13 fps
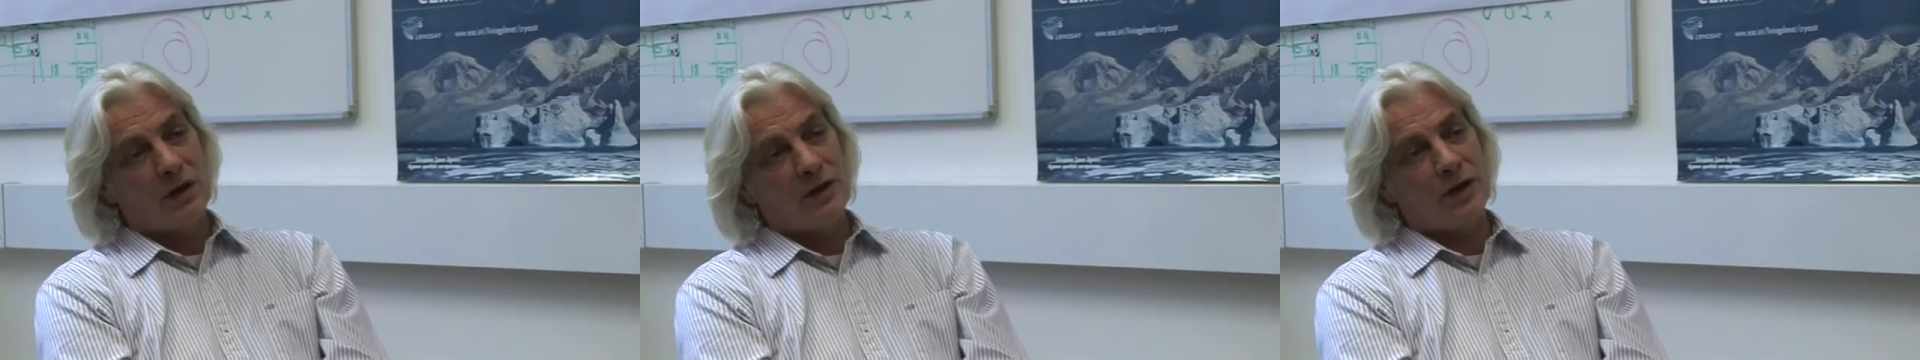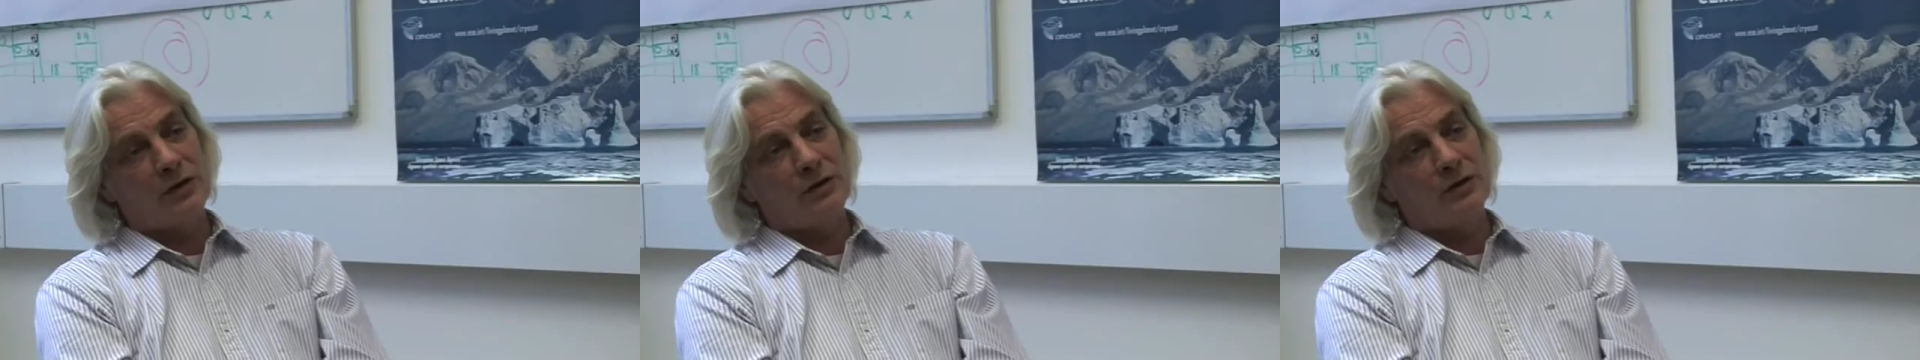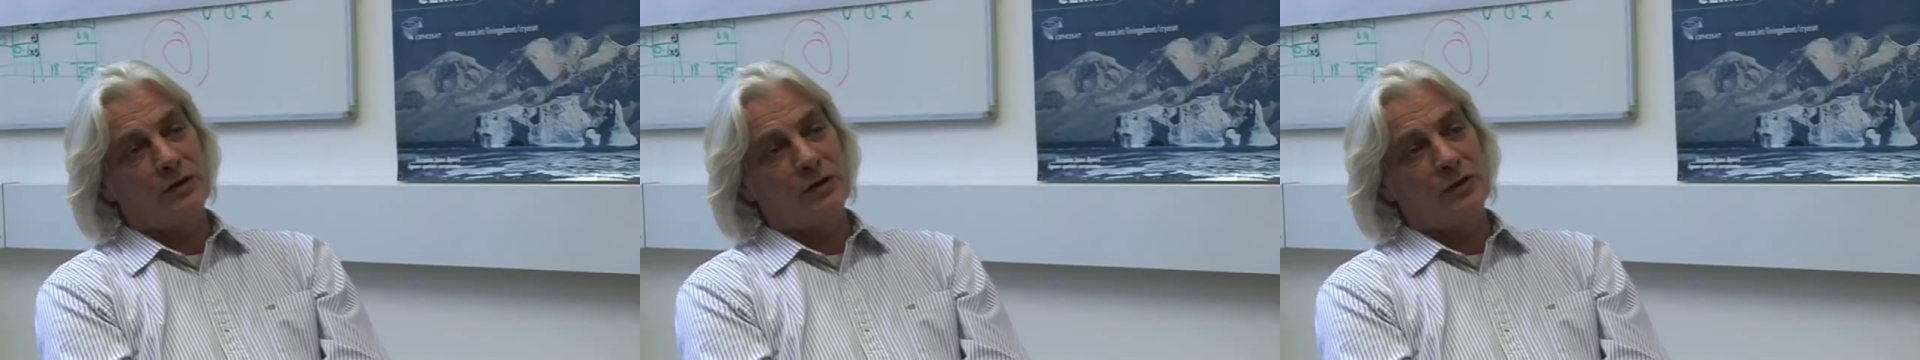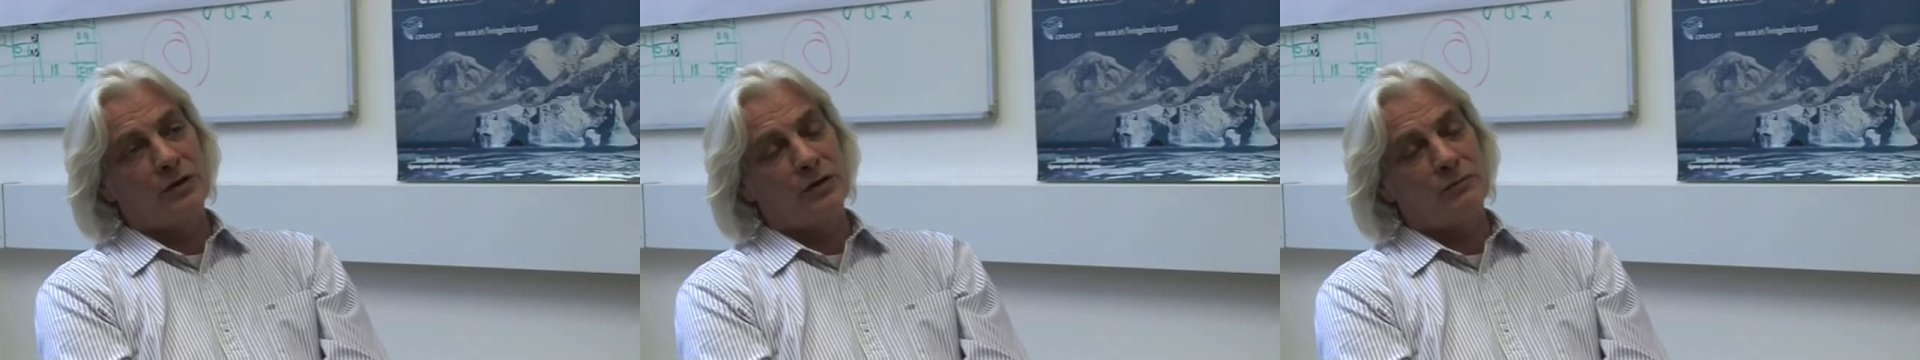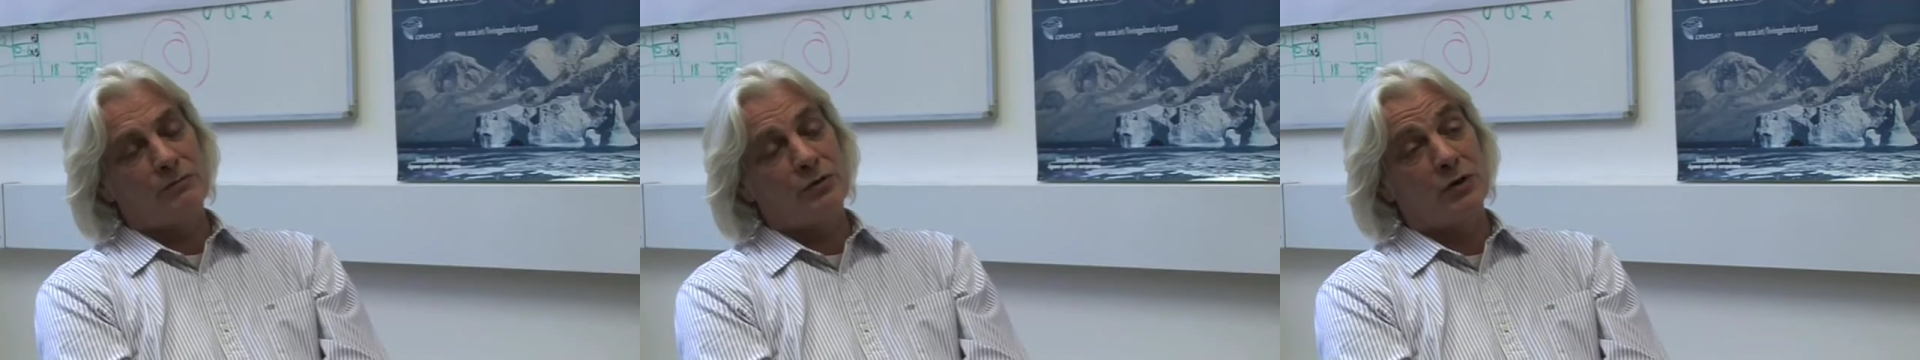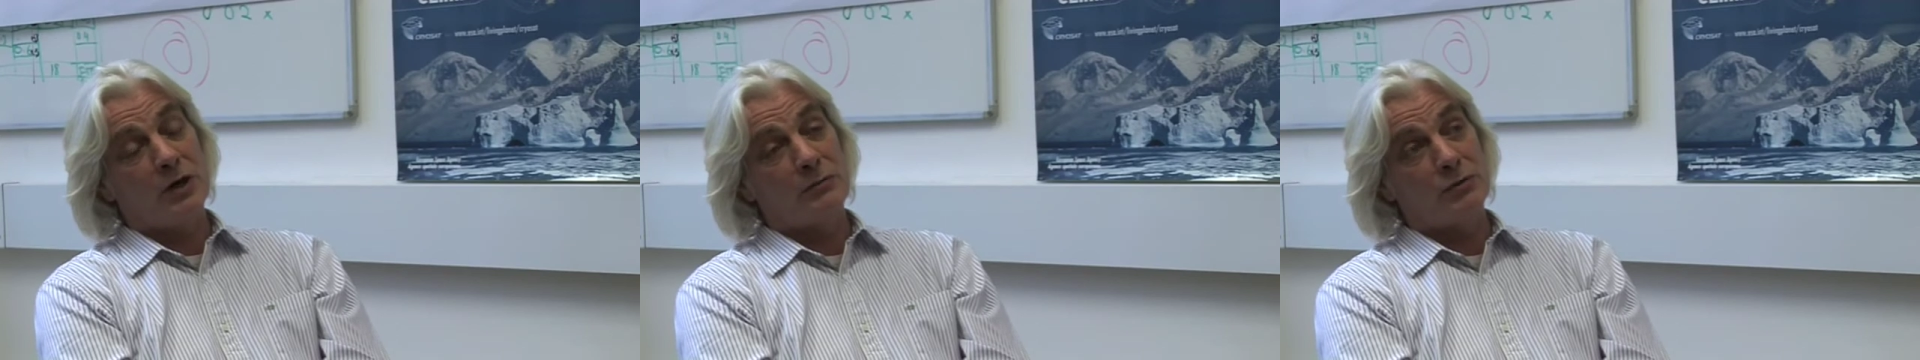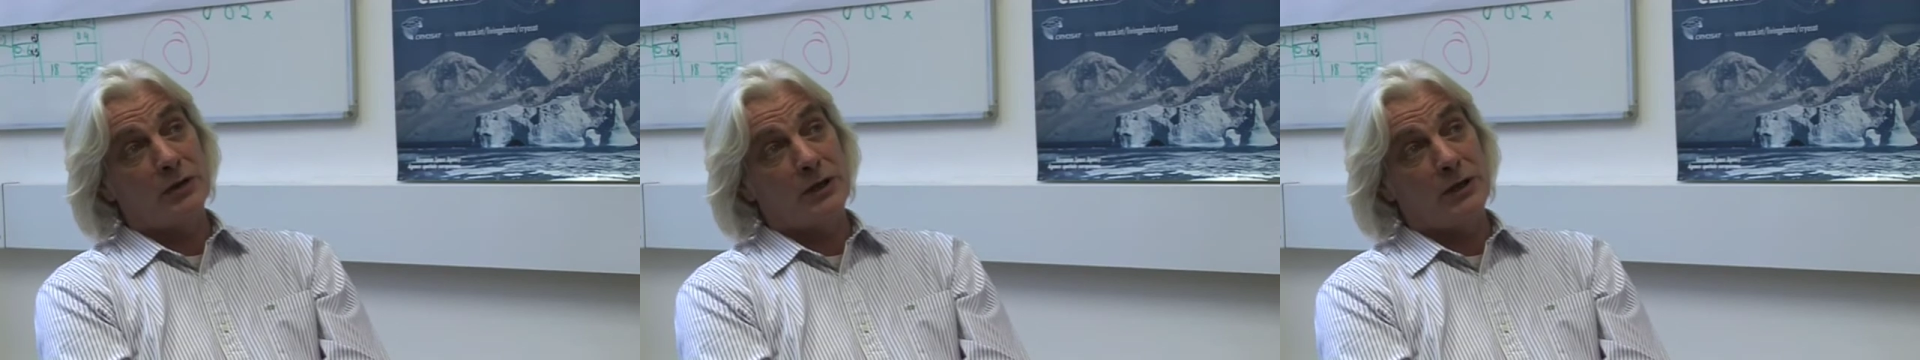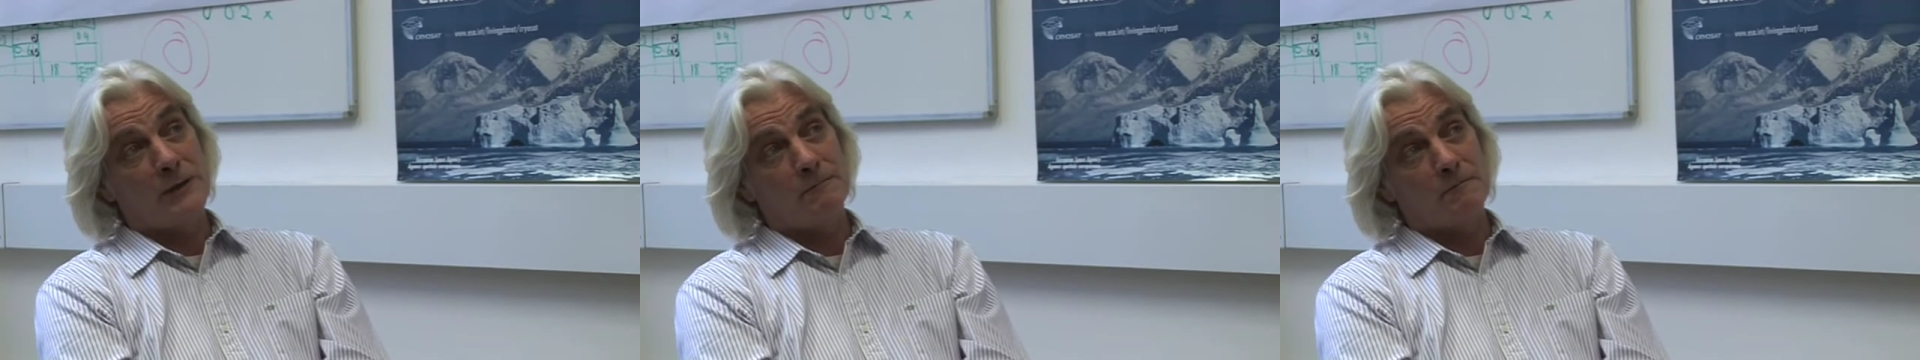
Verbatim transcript: I think that the, the primary